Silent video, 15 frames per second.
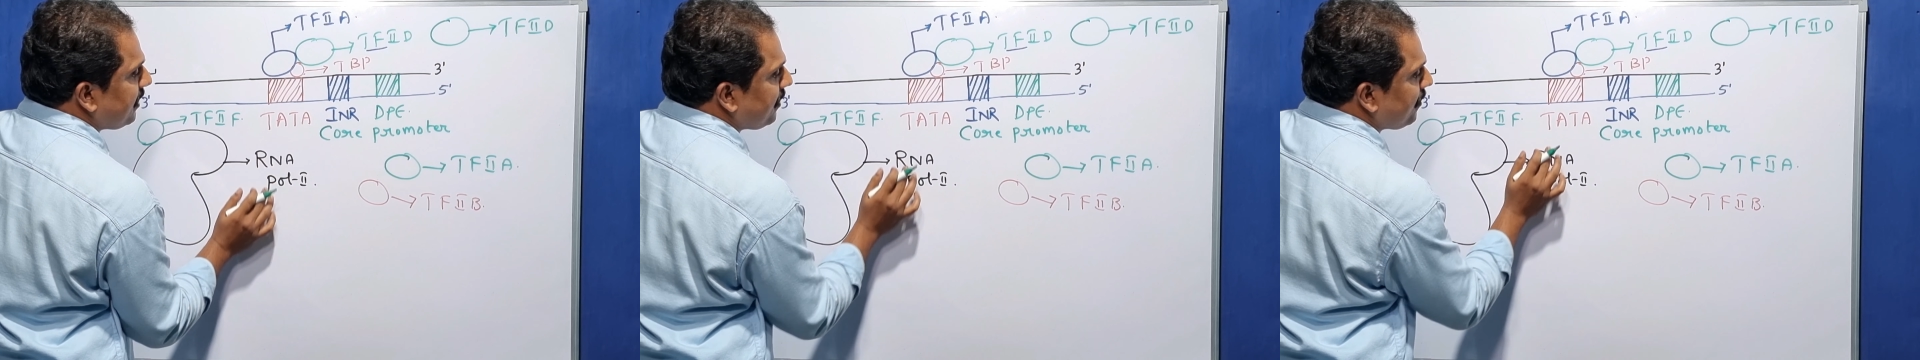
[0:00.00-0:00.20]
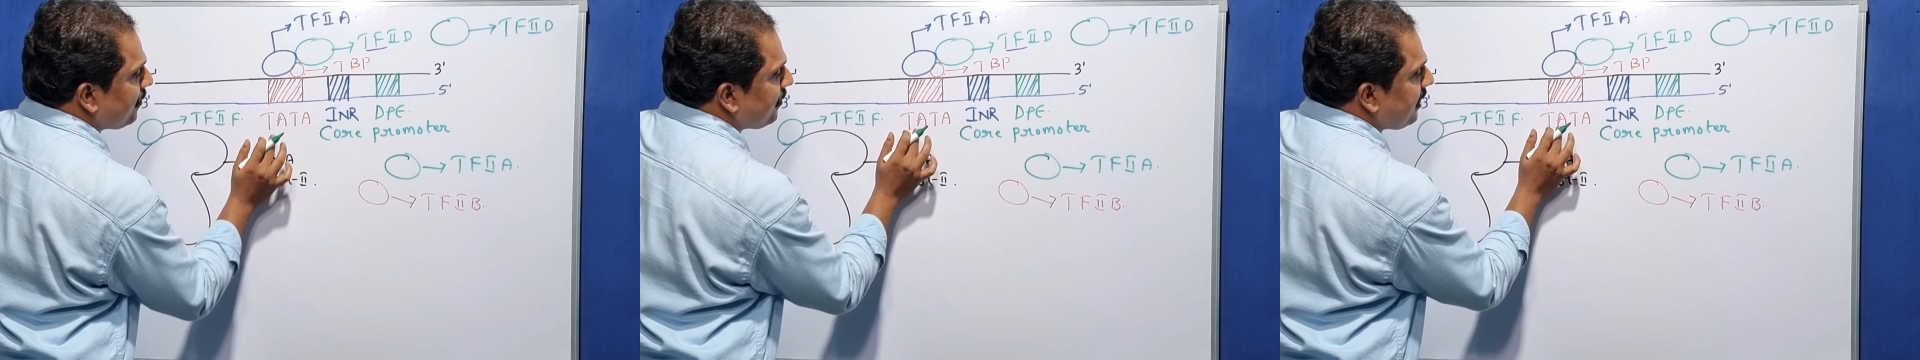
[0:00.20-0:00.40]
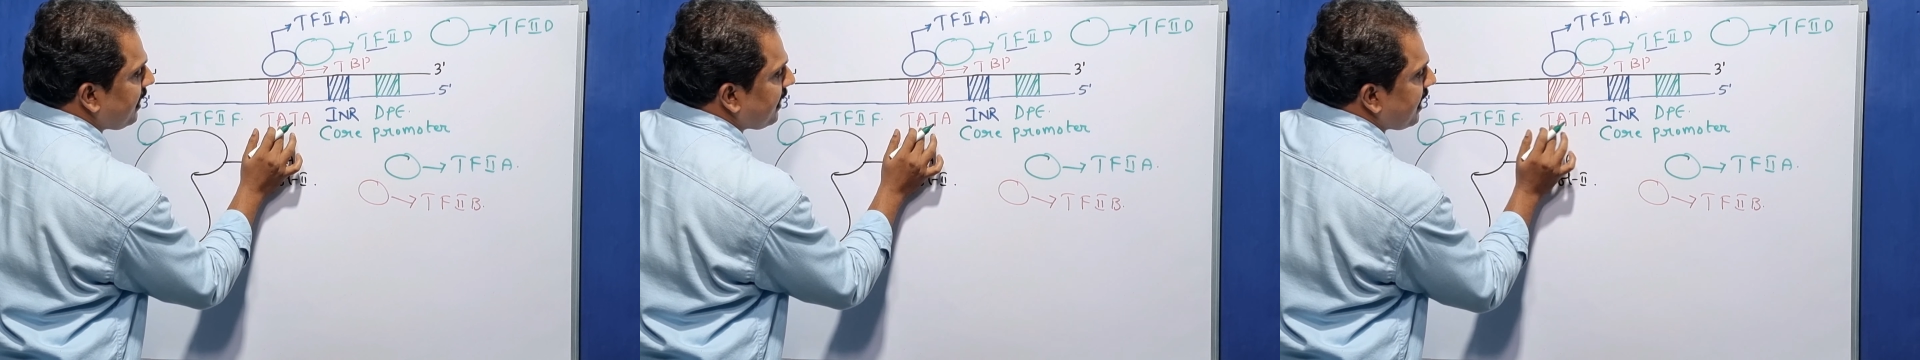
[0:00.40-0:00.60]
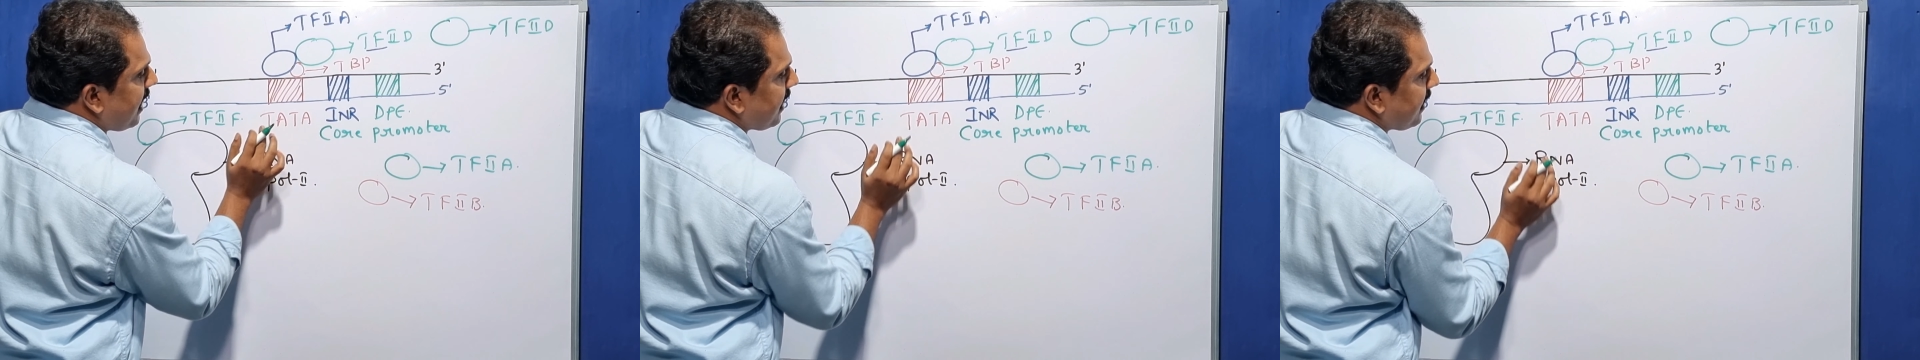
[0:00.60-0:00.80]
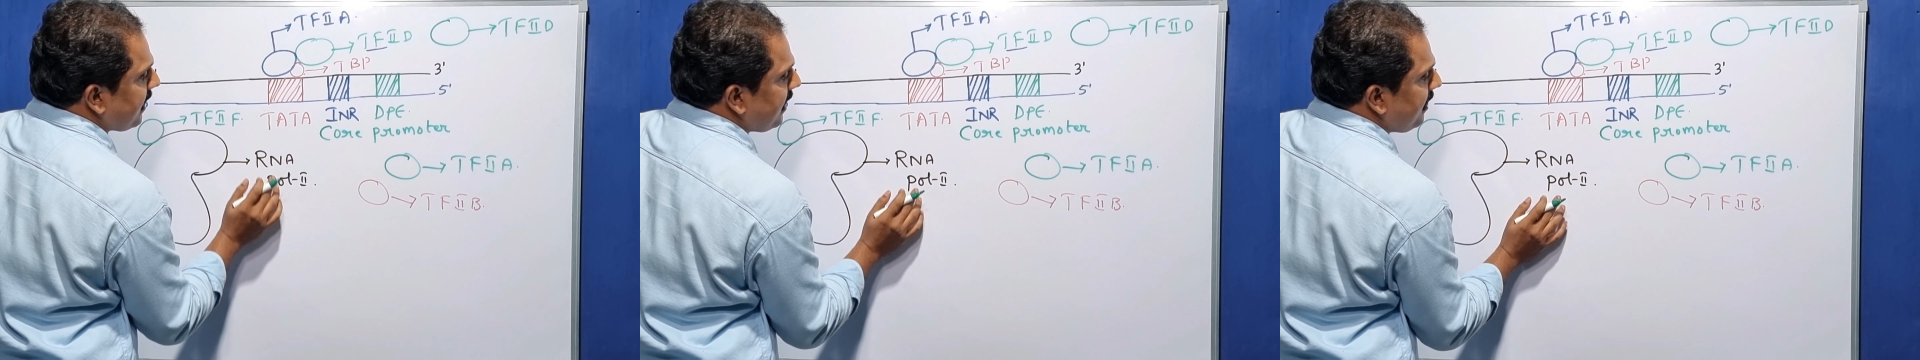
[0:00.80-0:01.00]
to the
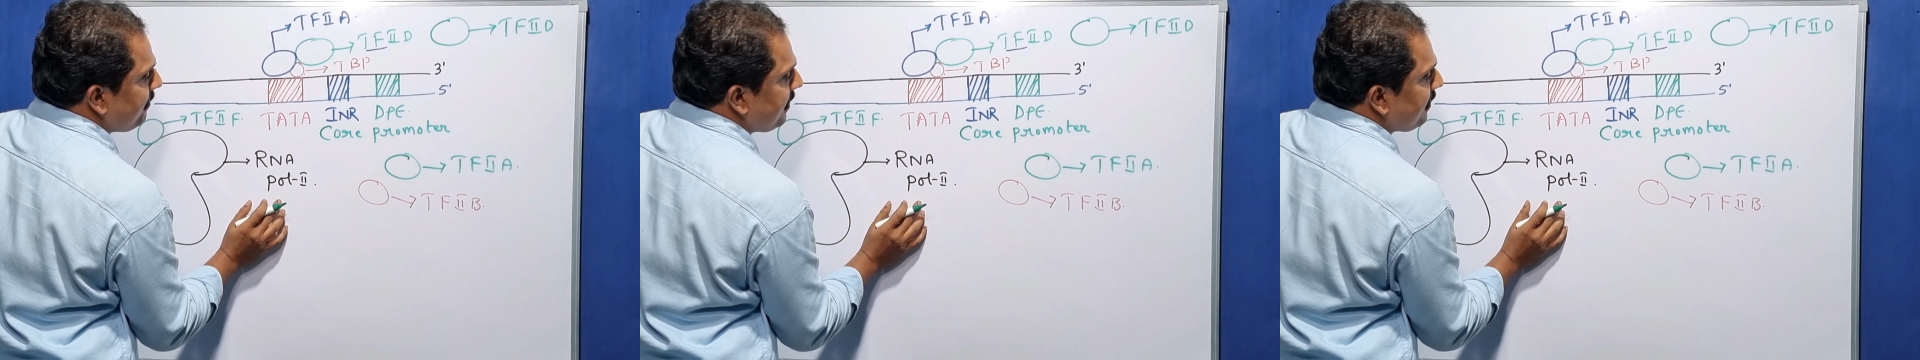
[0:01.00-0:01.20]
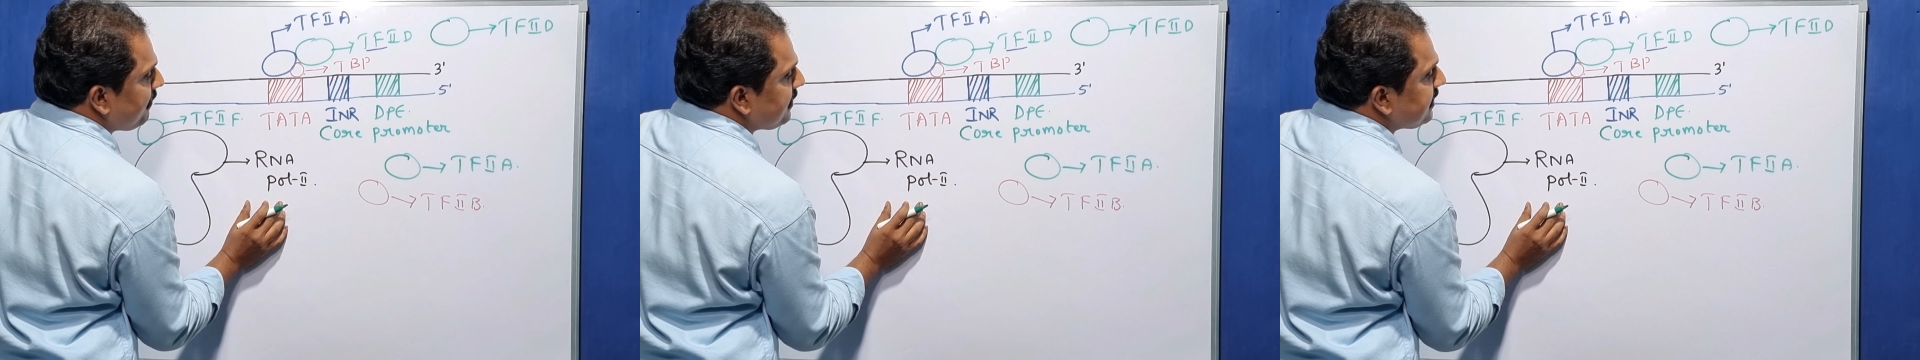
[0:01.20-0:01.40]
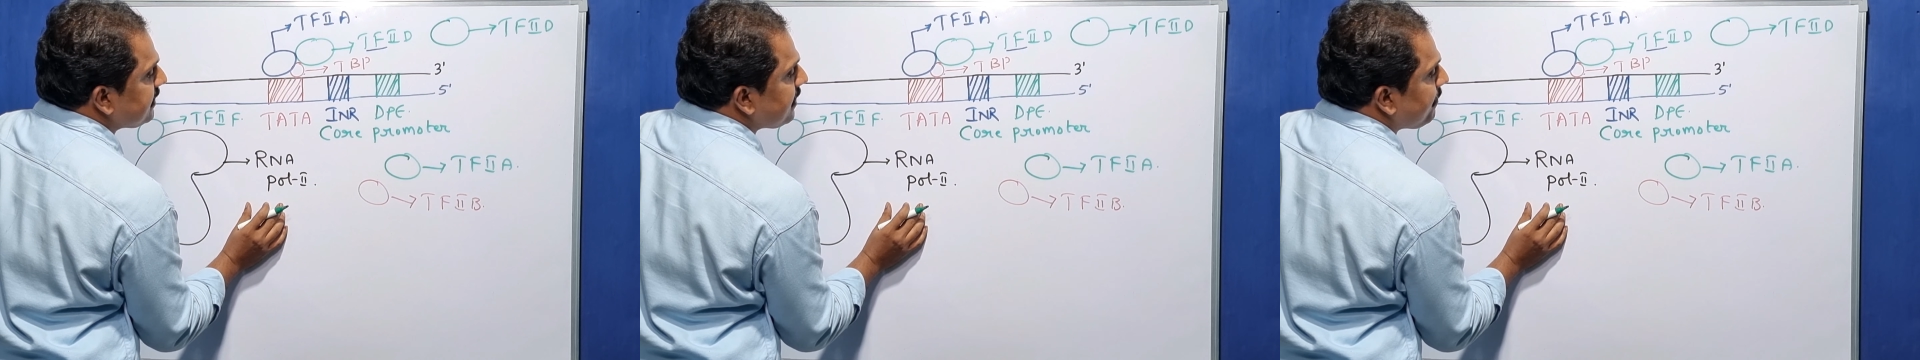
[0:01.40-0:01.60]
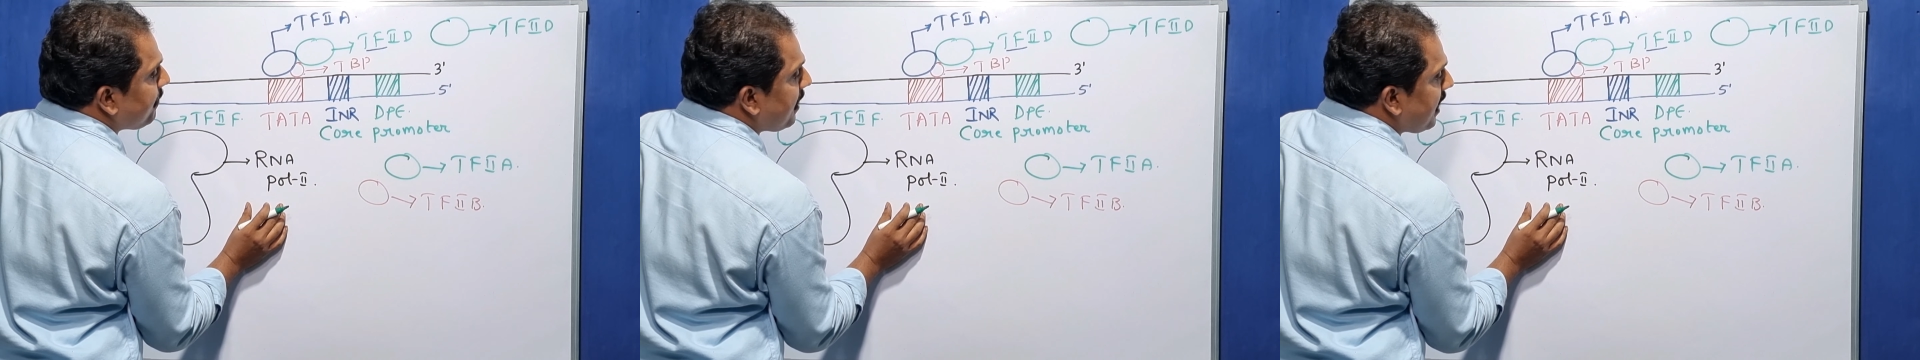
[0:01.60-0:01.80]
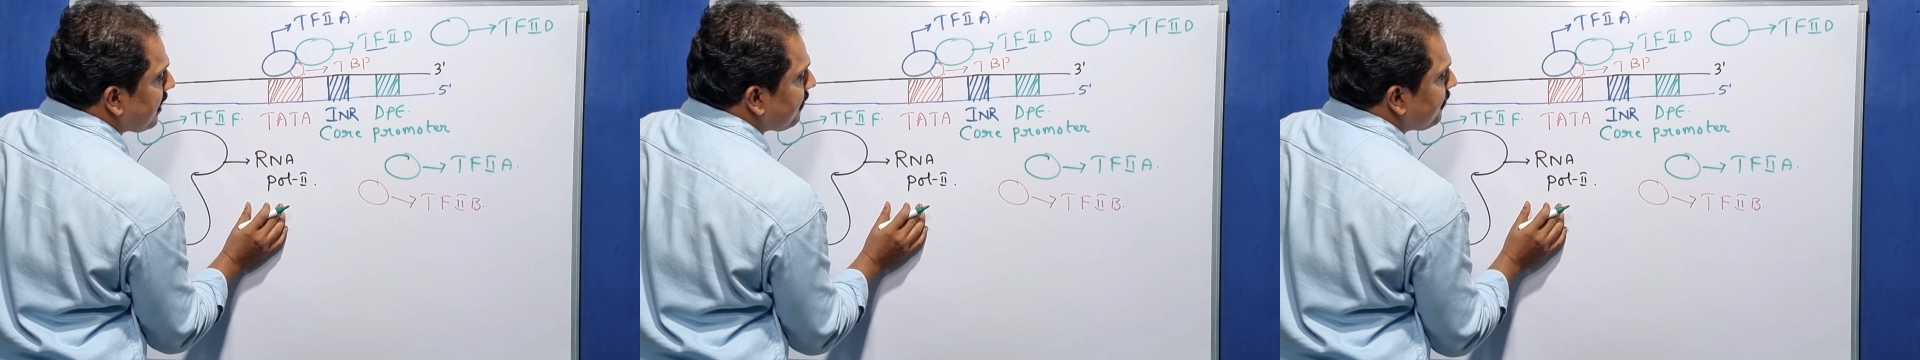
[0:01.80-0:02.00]
Tata element which is a part of